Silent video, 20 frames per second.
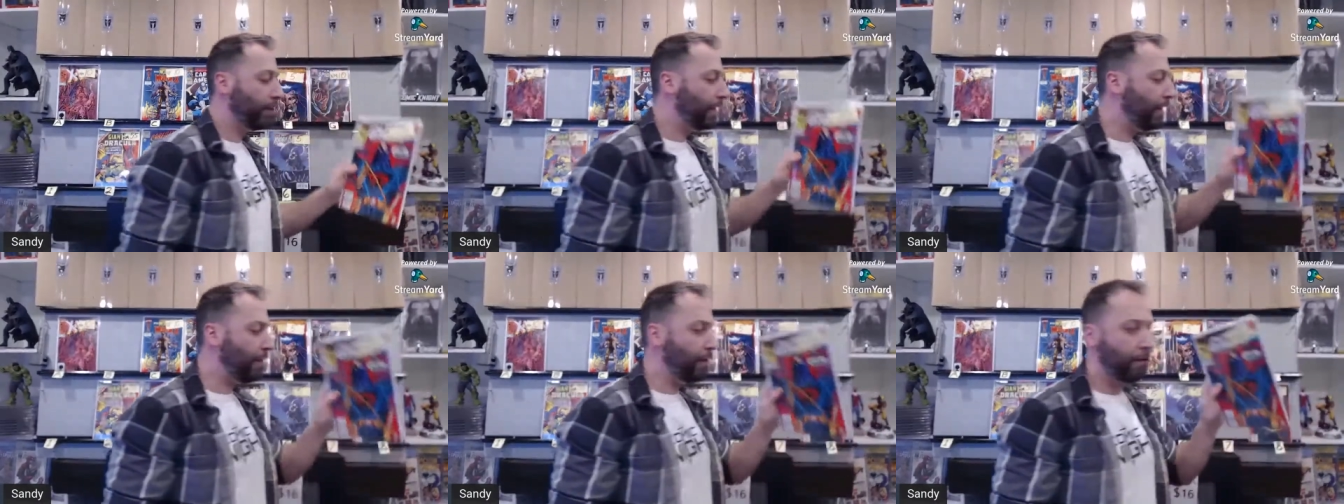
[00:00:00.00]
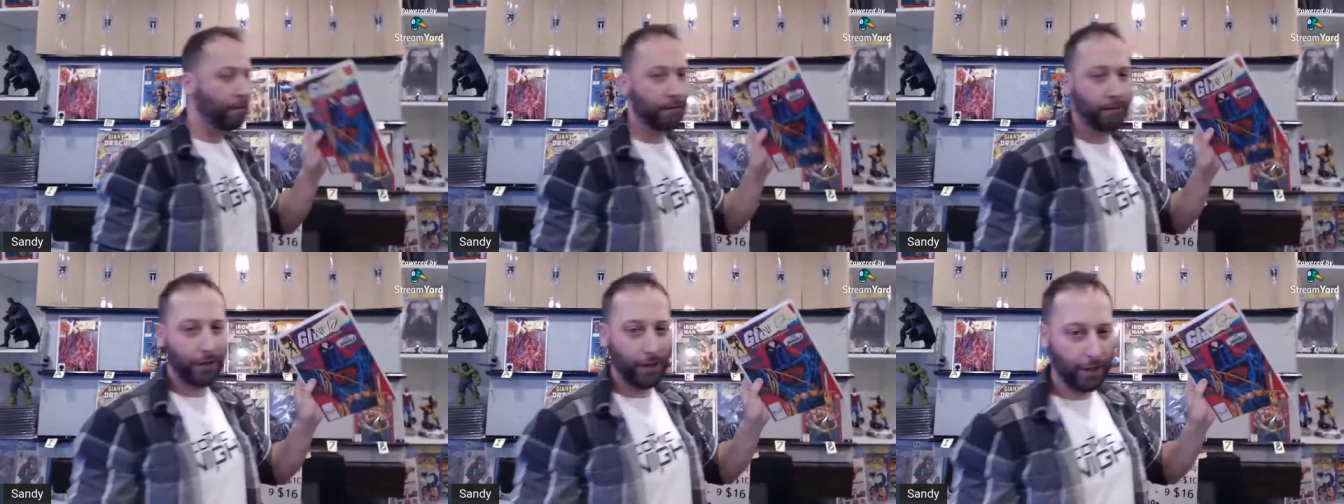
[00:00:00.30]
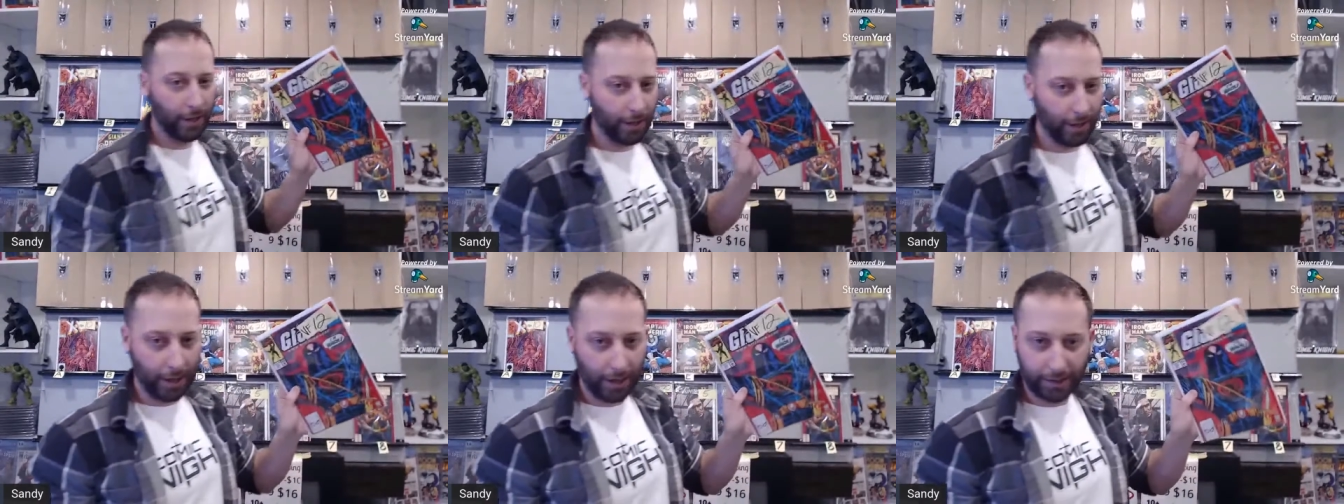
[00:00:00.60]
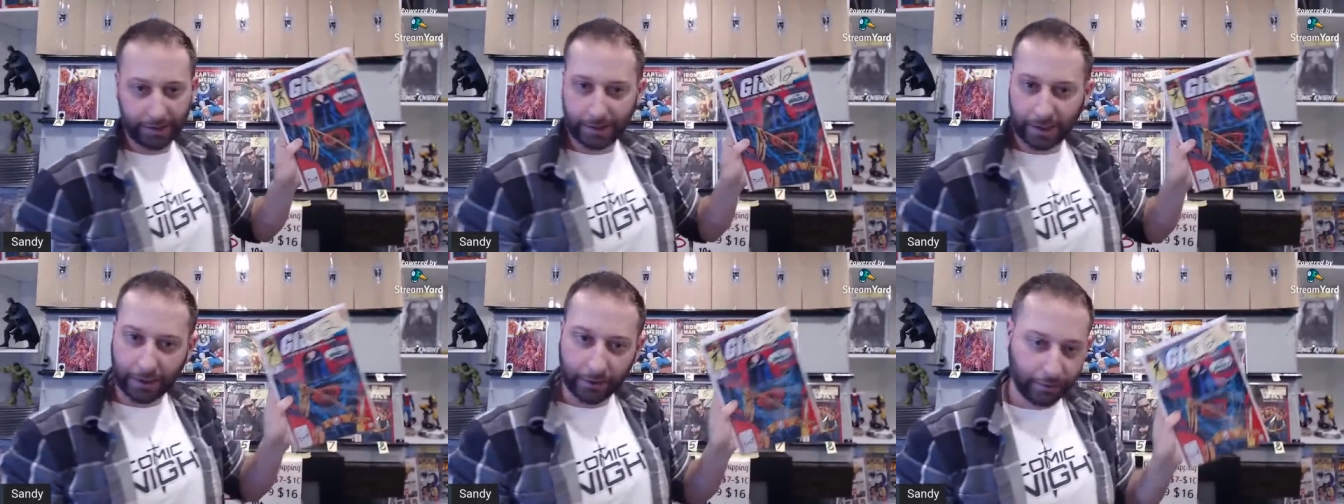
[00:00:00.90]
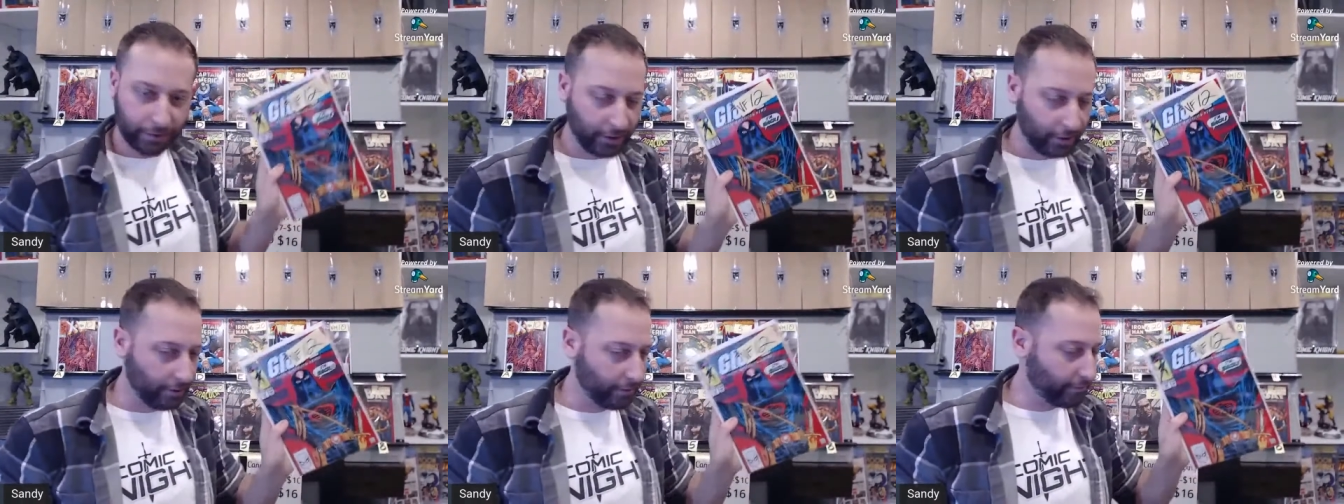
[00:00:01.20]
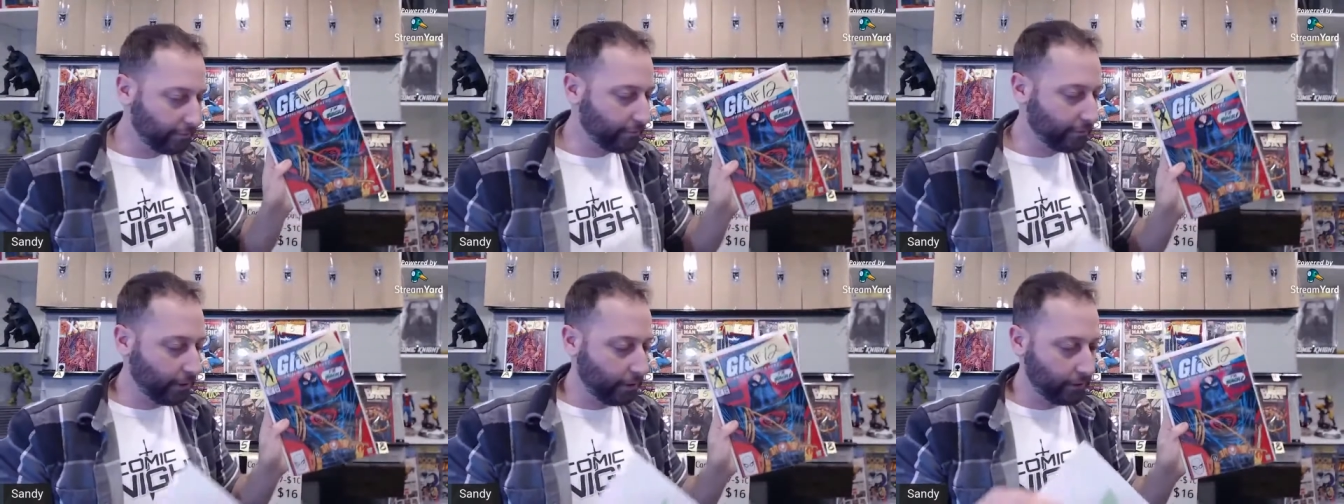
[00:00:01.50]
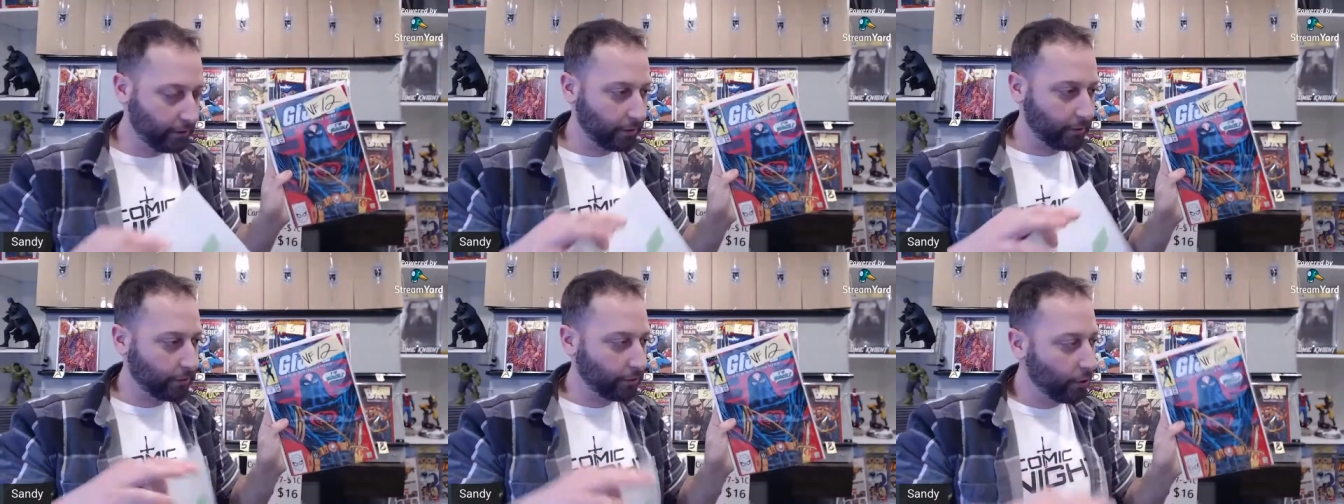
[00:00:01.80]
in now, uh, I said it was on the
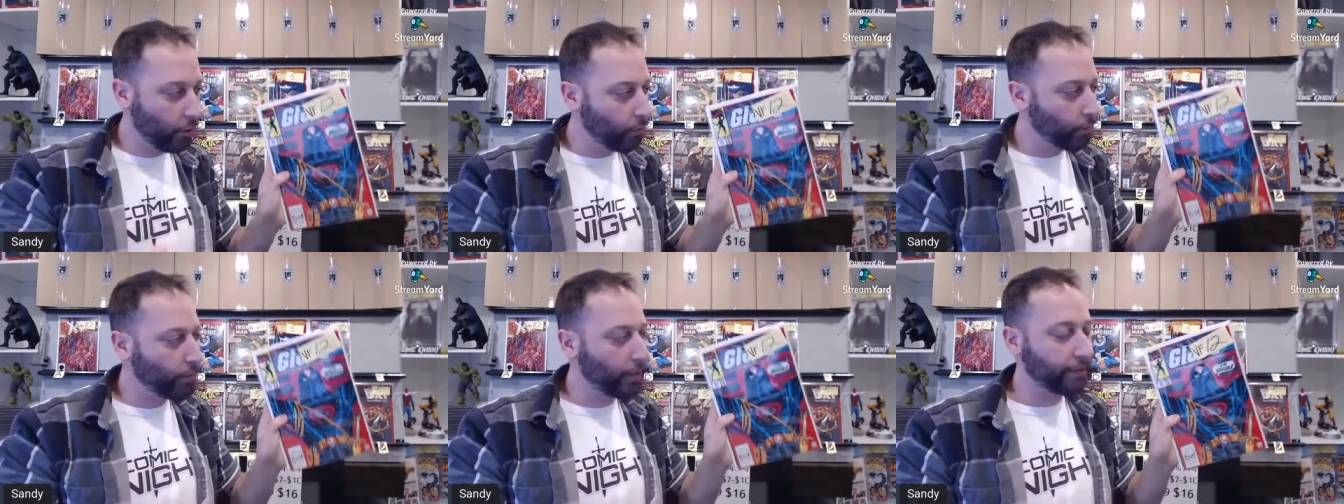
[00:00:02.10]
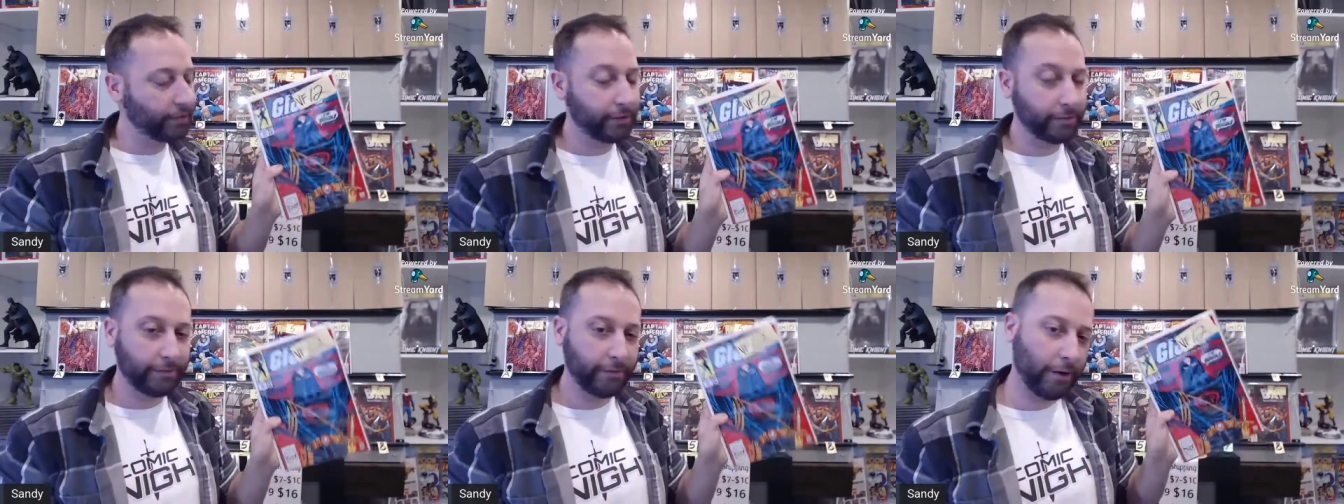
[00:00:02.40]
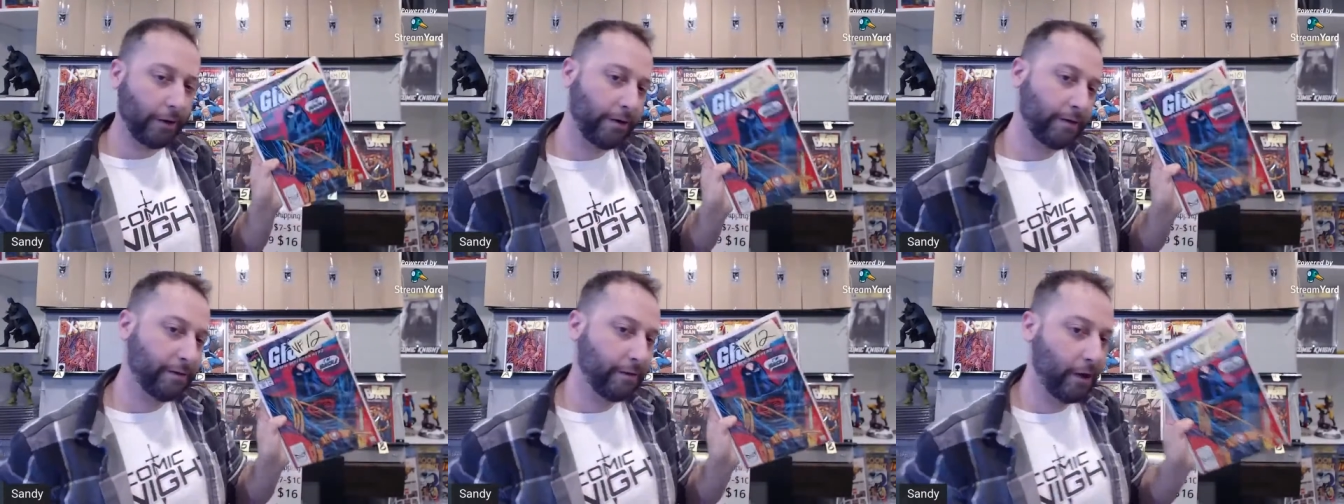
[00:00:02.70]
on the lower end of very